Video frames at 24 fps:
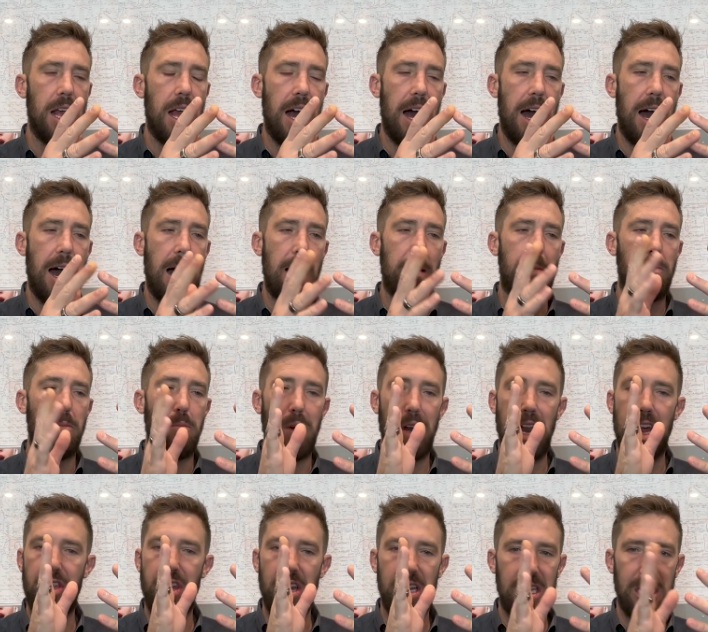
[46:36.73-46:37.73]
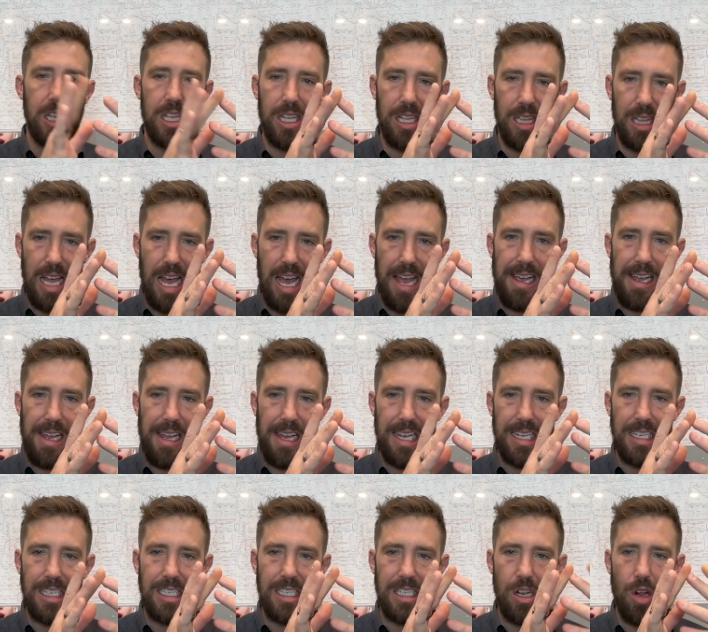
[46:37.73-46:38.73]
Um, but I think that the light
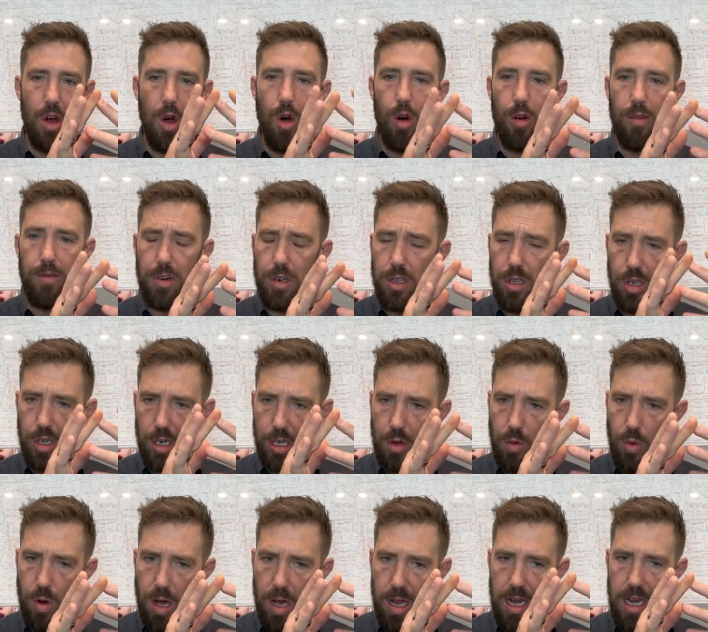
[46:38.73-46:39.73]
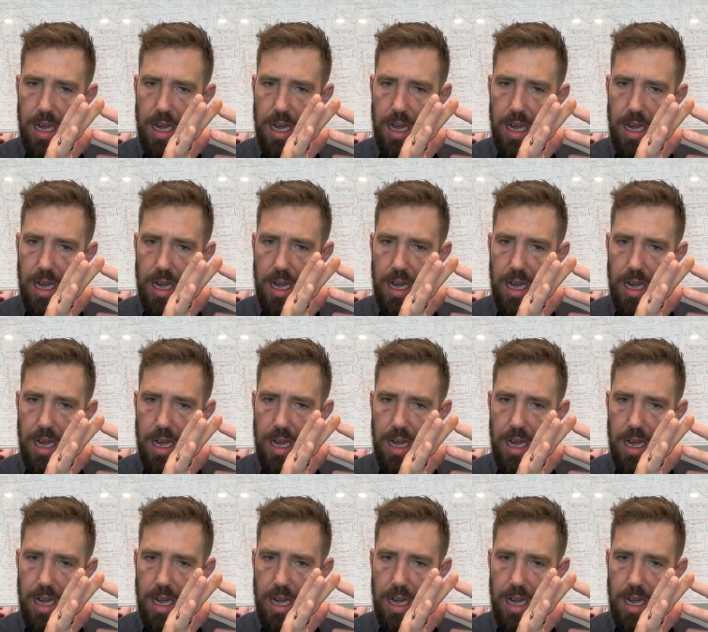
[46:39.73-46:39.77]
is the overlooked one,